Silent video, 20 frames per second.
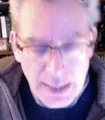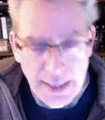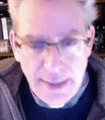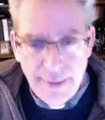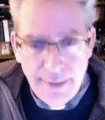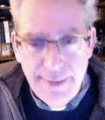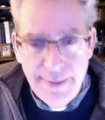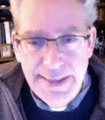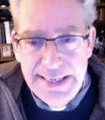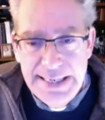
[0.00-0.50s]

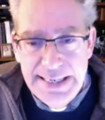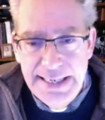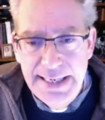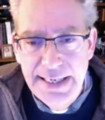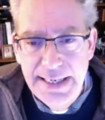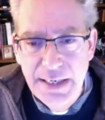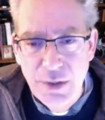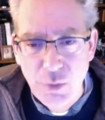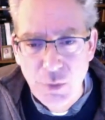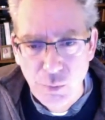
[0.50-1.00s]

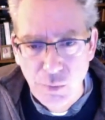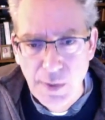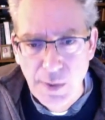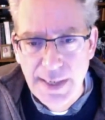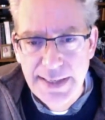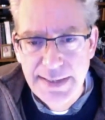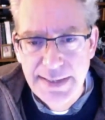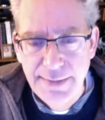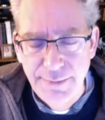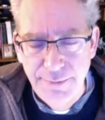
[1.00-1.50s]
the
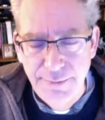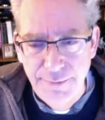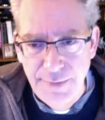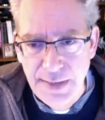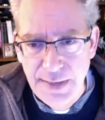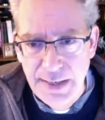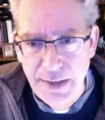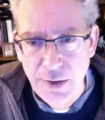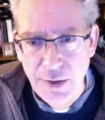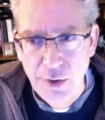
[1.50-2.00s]
great
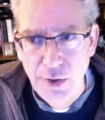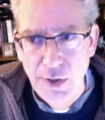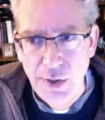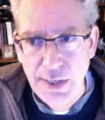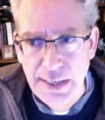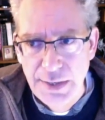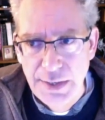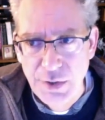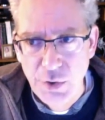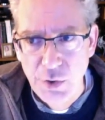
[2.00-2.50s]
figure
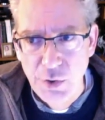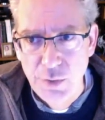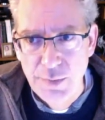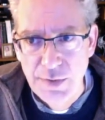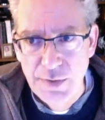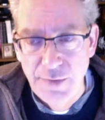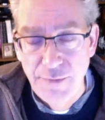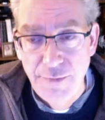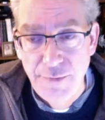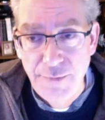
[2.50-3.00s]
in terms
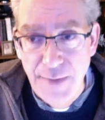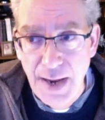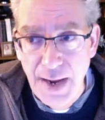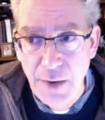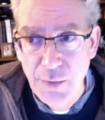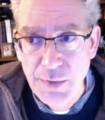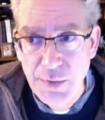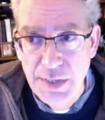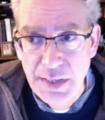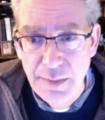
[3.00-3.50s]
of
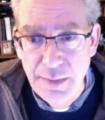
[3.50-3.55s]
founding